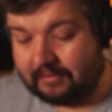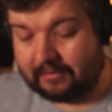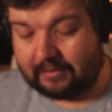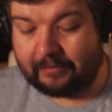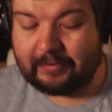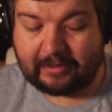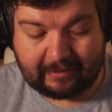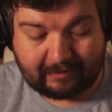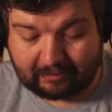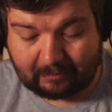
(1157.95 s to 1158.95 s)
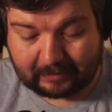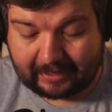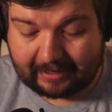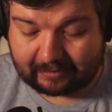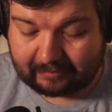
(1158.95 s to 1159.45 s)
I mean, they're all
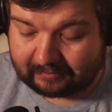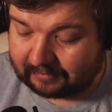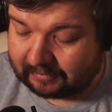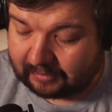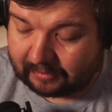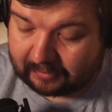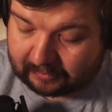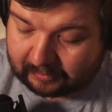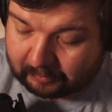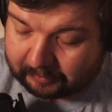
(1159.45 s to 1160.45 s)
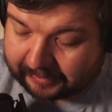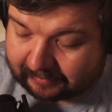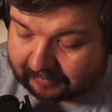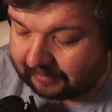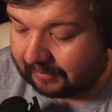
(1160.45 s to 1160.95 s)
mechanical, but
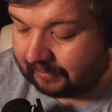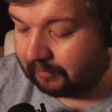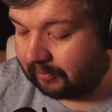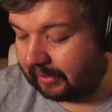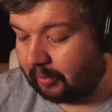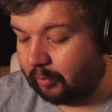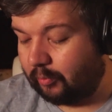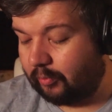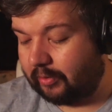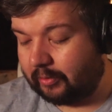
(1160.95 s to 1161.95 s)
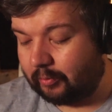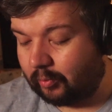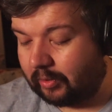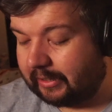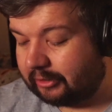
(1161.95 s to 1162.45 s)
it's more like a
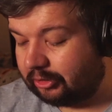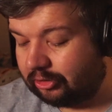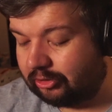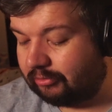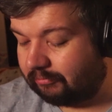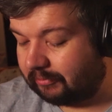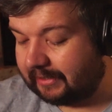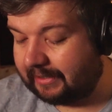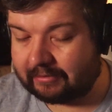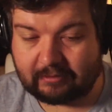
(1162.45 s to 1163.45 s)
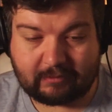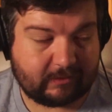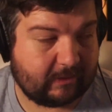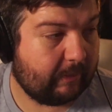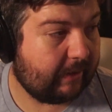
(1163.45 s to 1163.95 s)
watch gear or
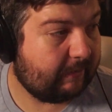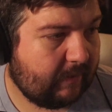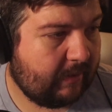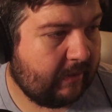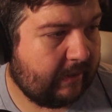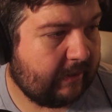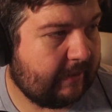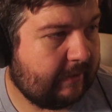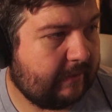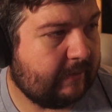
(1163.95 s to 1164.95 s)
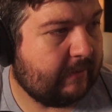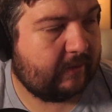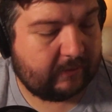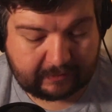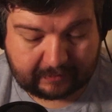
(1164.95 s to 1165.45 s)
something.
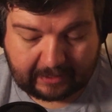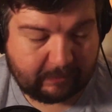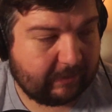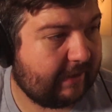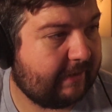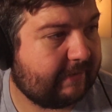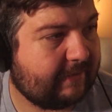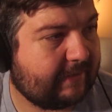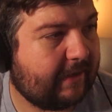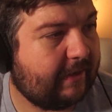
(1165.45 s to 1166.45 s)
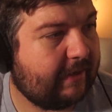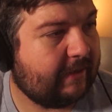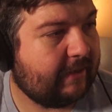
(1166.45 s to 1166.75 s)
K1000's got a